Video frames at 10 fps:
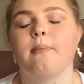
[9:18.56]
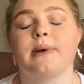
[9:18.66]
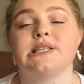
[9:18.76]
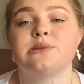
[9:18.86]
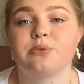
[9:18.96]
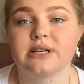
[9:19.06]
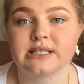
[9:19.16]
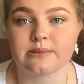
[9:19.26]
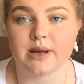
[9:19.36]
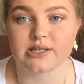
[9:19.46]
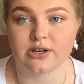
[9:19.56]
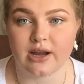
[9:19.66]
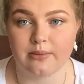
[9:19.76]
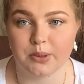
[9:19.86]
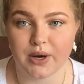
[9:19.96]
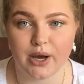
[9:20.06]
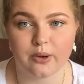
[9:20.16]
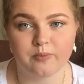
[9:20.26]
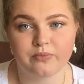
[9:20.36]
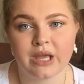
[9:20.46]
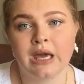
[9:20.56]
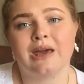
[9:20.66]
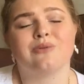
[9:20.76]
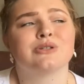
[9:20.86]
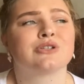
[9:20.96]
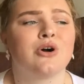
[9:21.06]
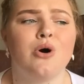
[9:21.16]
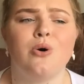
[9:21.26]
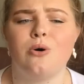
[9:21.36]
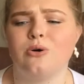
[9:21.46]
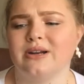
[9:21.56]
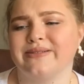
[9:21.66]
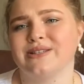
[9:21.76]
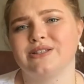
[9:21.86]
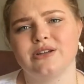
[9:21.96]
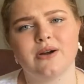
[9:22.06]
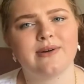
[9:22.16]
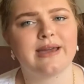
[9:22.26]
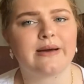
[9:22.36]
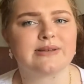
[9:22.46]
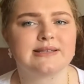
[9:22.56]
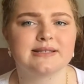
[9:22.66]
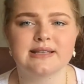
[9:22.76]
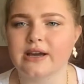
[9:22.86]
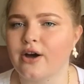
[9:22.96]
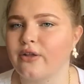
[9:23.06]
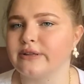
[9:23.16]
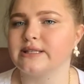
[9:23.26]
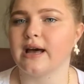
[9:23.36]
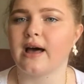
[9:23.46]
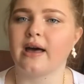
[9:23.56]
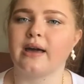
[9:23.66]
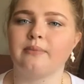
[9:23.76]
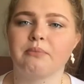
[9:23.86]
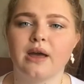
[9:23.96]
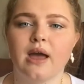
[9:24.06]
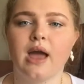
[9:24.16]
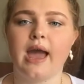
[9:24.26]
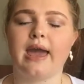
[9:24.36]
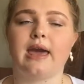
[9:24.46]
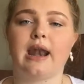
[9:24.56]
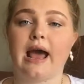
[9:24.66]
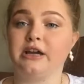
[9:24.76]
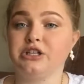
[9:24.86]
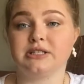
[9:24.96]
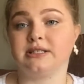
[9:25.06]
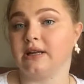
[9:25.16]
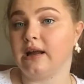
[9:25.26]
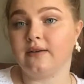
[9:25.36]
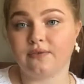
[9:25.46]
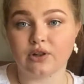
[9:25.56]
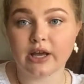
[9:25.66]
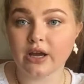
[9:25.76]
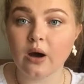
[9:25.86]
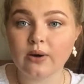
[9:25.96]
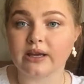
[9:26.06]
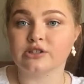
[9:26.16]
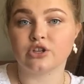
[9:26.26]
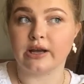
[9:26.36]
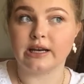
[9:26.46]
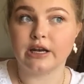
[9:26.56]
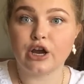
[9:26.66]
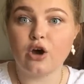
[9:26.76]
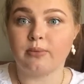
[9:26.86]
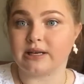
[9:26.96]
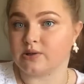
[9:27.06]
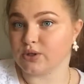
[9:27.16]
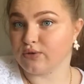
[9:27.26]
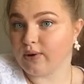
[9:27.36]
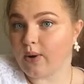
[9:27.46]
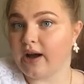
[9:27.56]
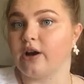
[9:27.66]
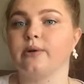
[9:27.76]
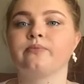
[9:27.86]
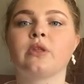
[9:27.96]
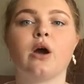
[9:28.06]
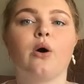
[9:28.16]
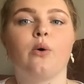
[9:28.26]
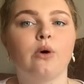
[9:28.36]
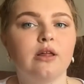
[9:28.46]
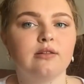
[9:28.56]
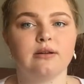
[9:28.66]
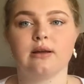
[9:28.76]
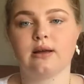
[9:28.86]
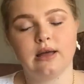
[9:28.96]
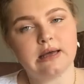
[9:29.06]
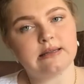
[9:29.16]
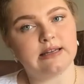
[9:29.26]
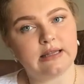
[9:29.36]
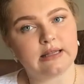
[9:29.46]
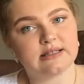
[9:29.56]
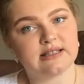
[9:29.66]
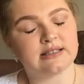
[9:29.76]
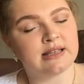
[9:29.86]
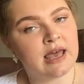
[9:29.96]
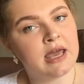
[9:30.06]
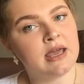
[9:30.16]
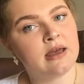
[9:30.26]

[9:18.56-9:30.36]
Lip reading: My spring semester came around. It was cold, it was snowy, I was sick all the time, and I just didn't feel like going, so I didn't go because it wasn't required. Well, needless to say,